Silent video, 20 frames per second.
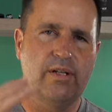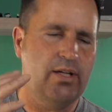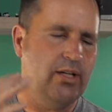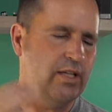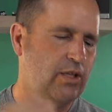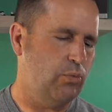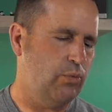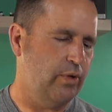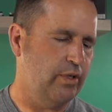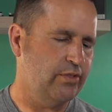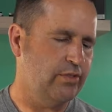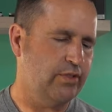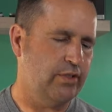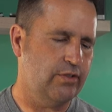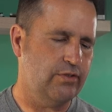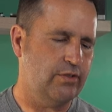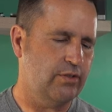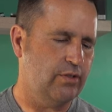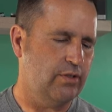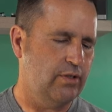and the warning
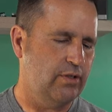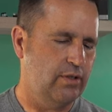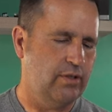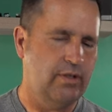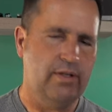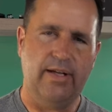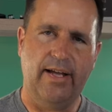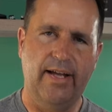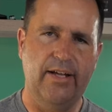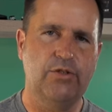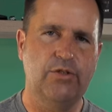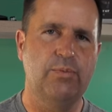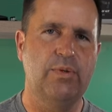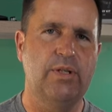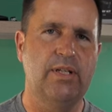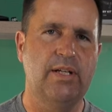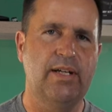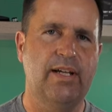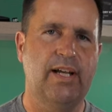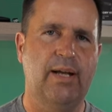sensor has me